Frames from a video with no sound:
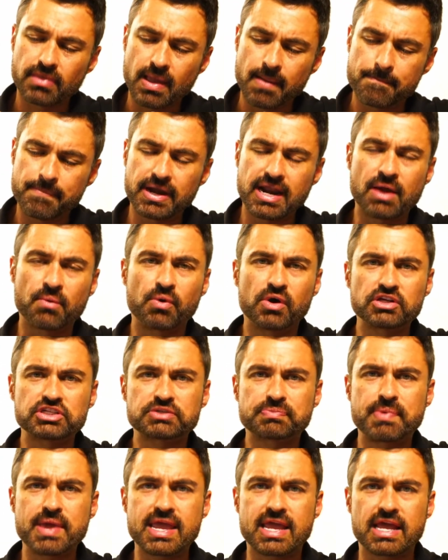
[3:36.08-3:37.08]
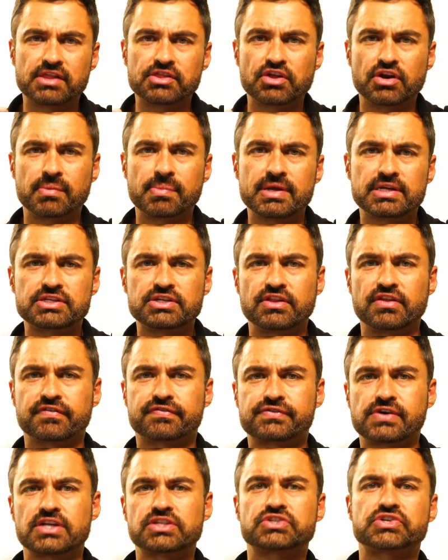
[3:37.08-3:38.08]
But I will speak a little bit to the
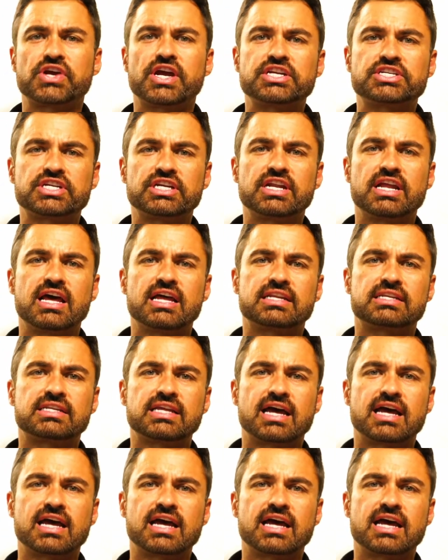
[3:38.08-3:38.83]
frustration that